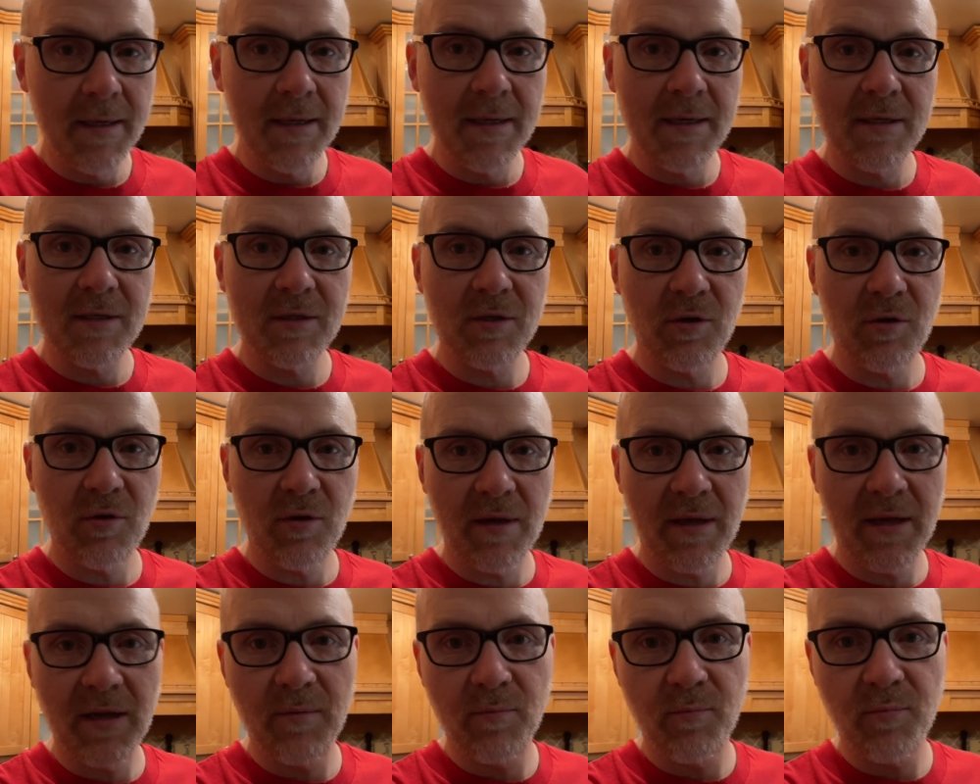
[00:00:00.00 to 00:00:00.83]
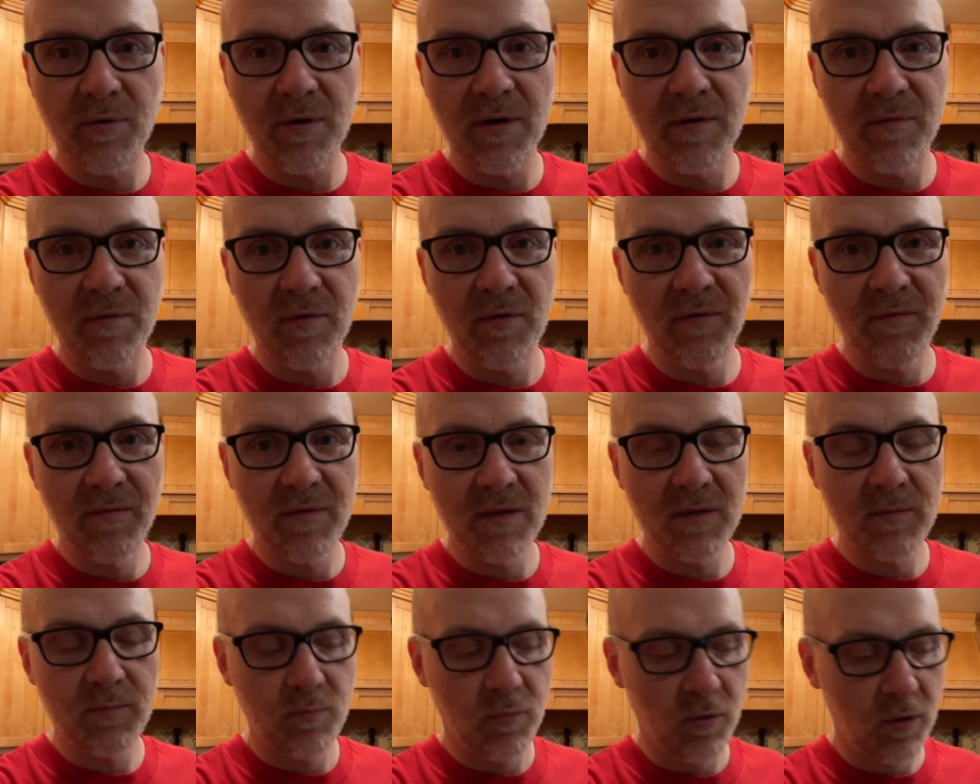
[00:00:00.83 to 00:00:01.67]
so you can get a preview of this
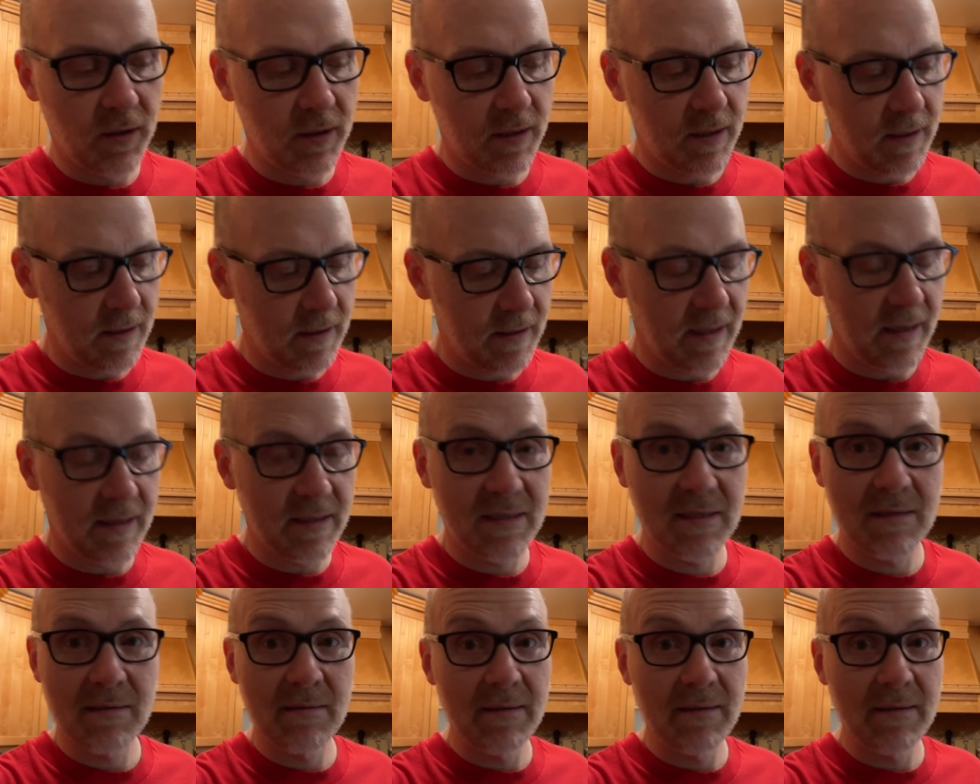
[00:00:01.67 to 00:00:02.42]
book that's